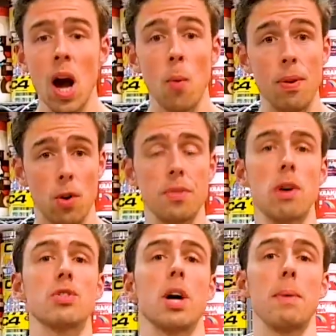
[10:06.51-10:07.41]
We've got
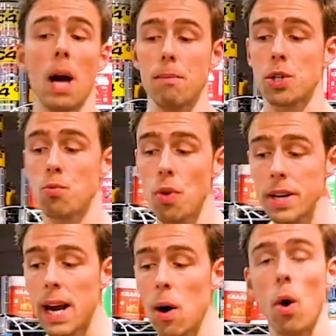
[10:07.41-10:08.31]
those coming up. So right
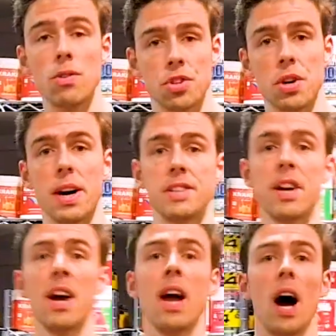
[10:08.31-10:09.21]
now on site,
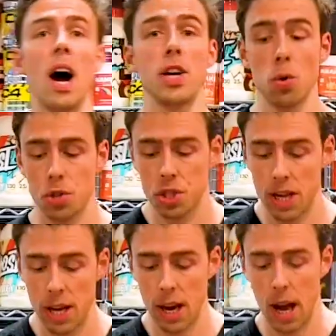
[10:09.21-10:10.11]
you'll
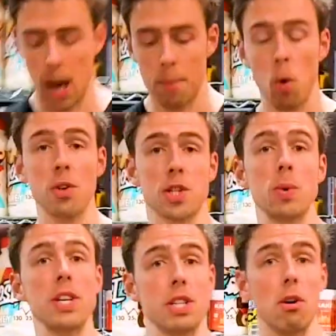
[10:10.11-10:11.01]
see all the
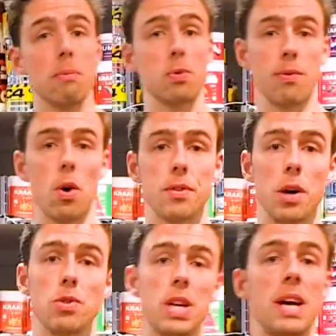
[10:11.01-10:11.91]
sweet syrups. We've got
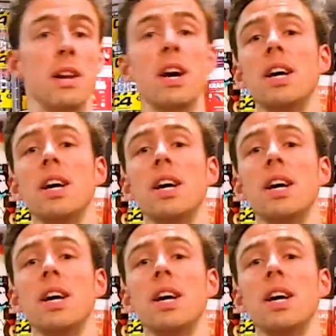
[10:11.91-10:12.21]
those in.